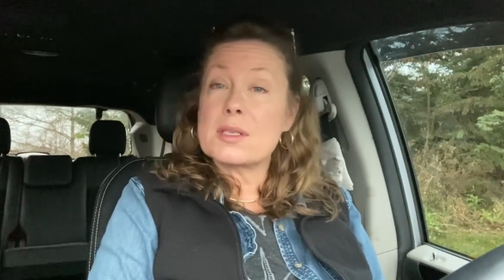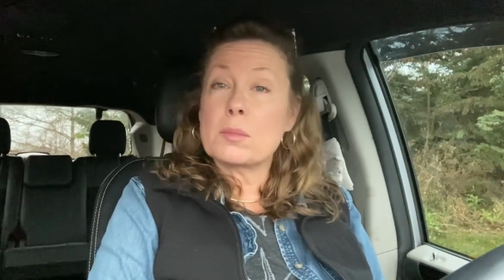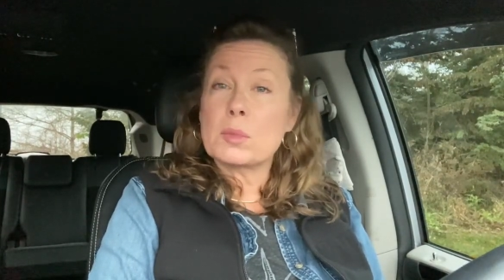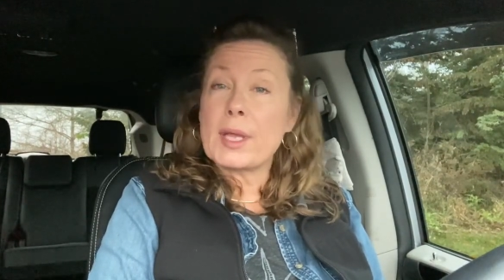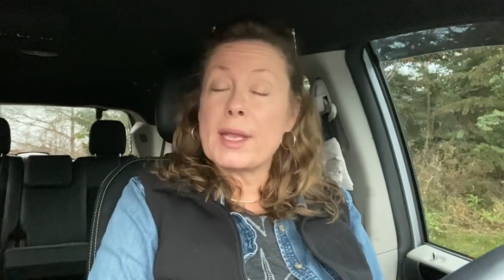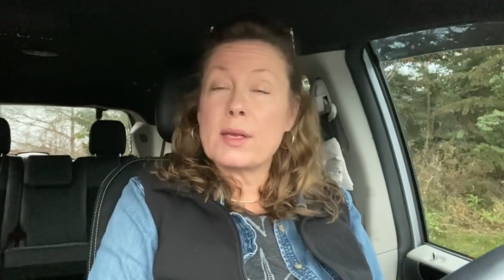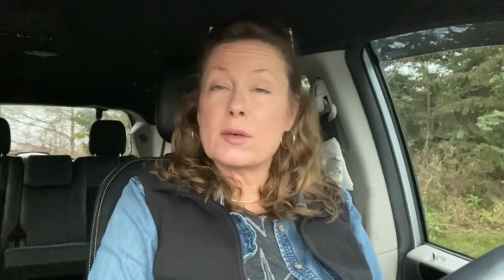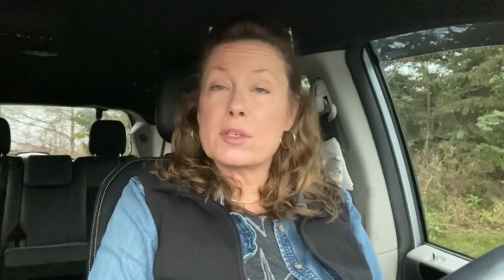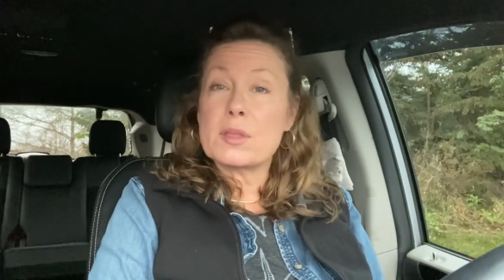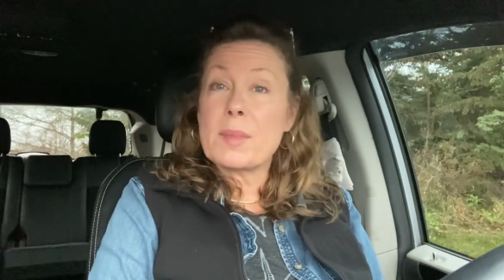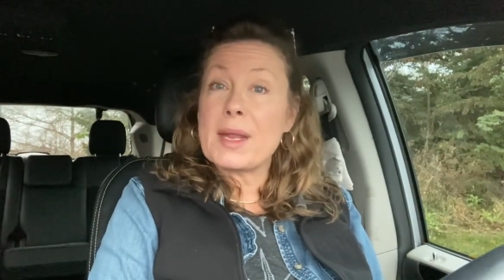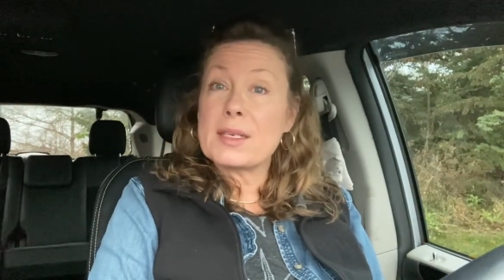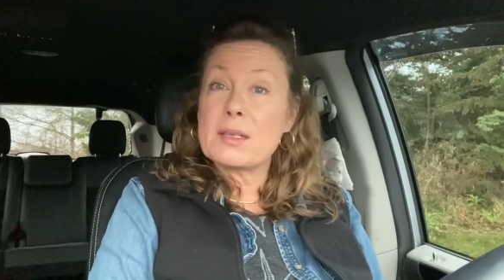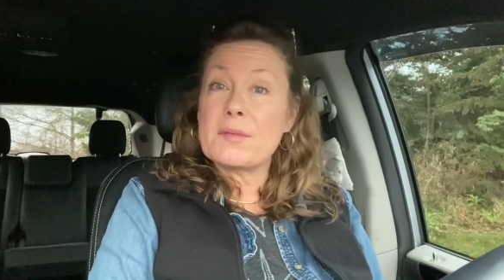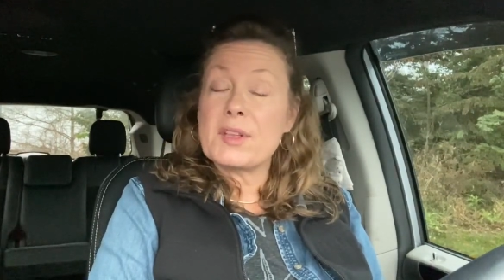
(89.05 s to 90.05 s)
some light or some
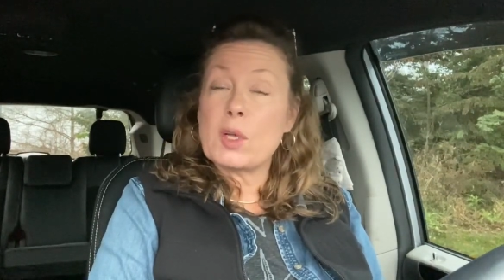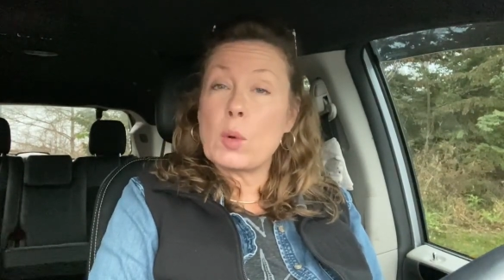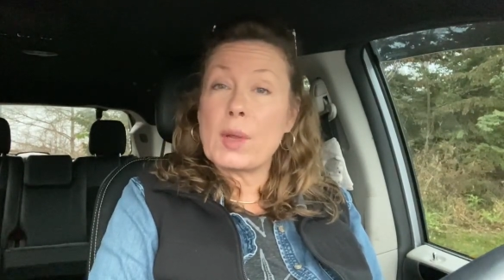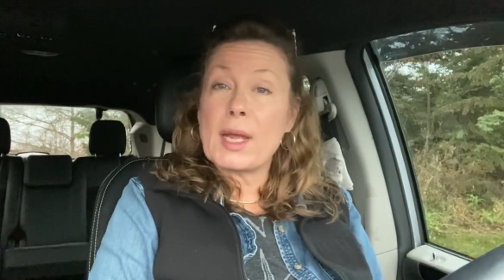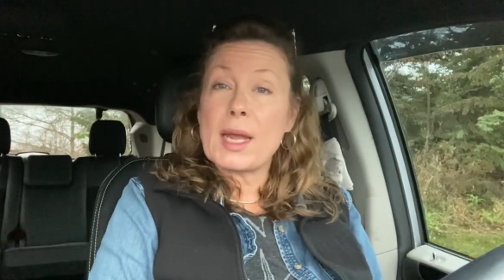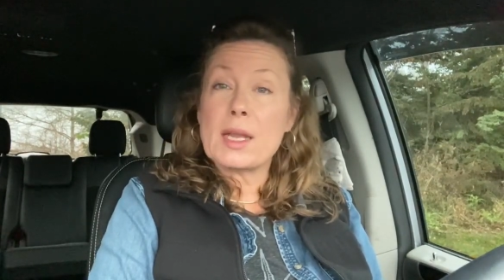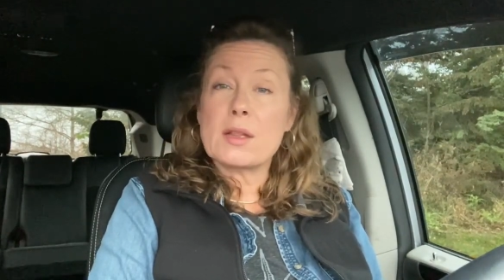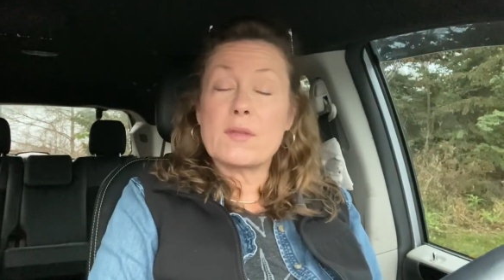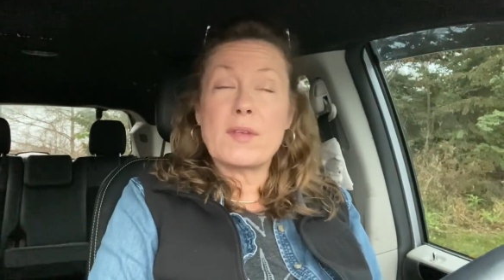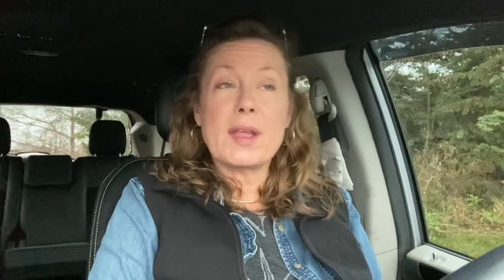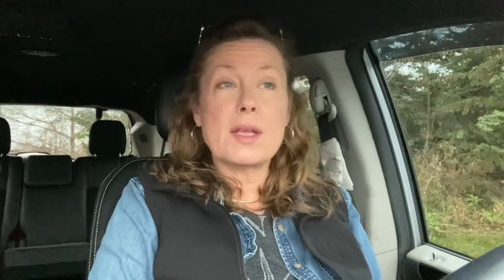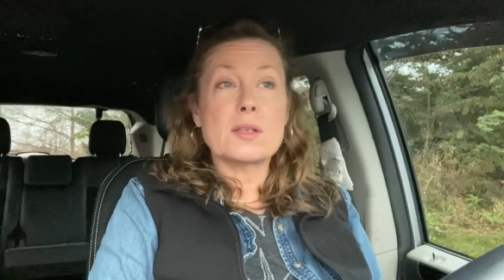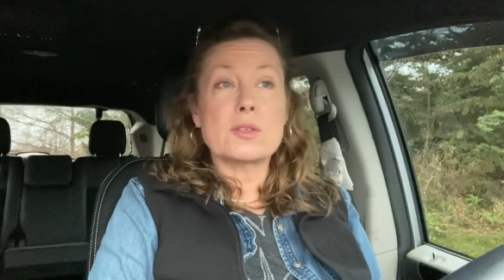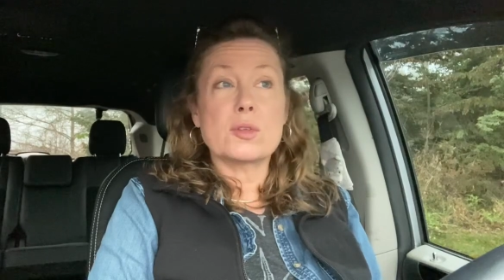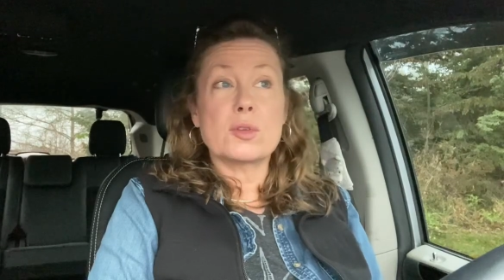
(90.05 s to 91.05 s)
activity going on in the
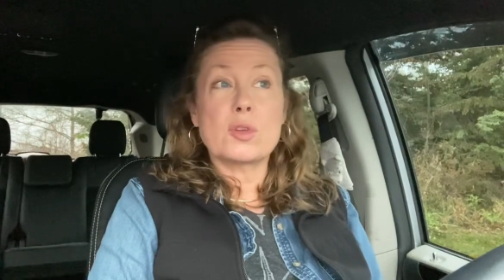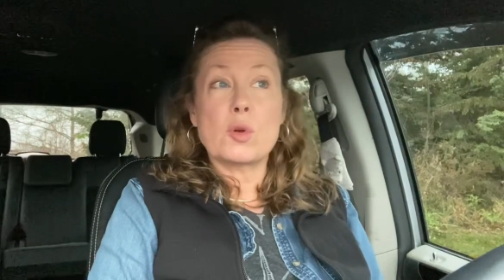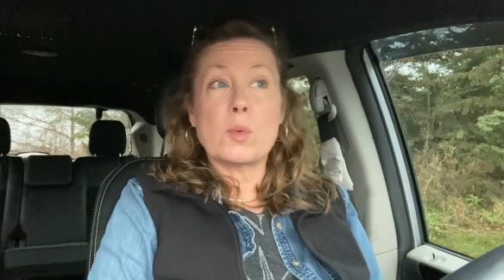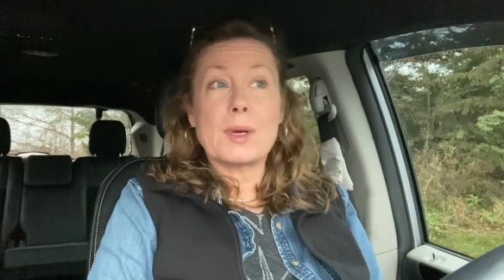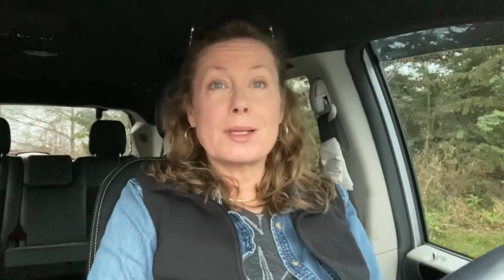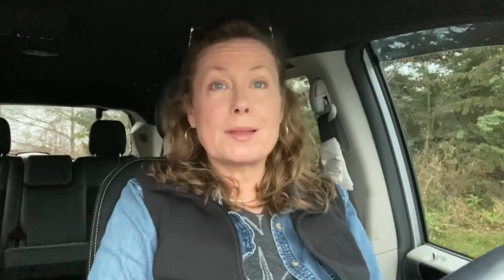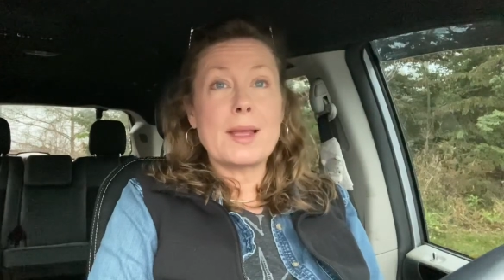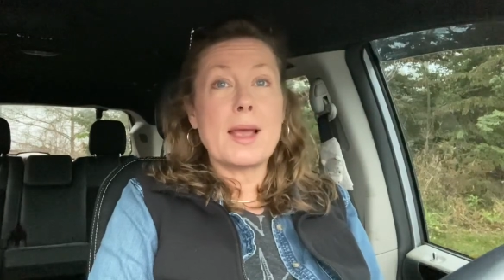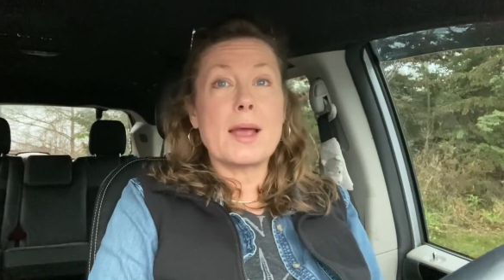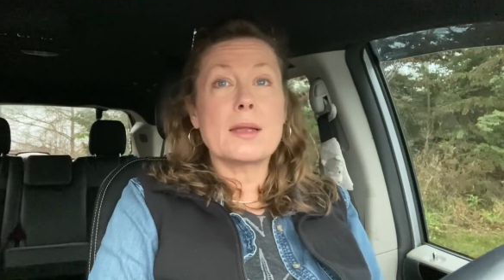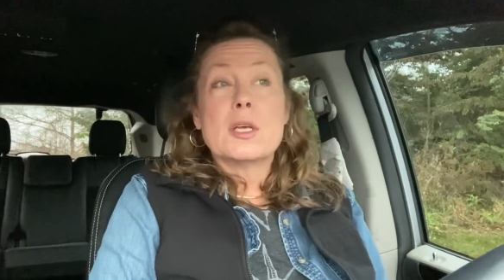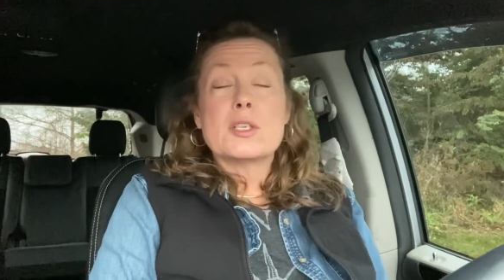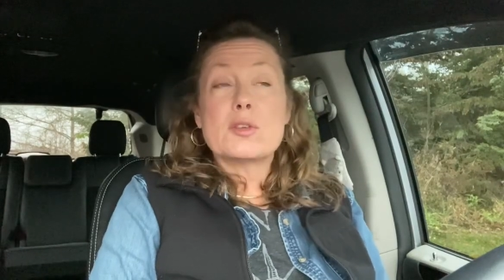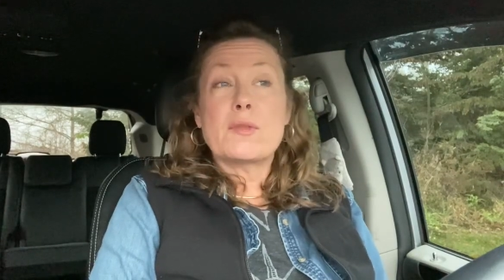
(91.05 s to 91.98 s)
van, so you don't want that.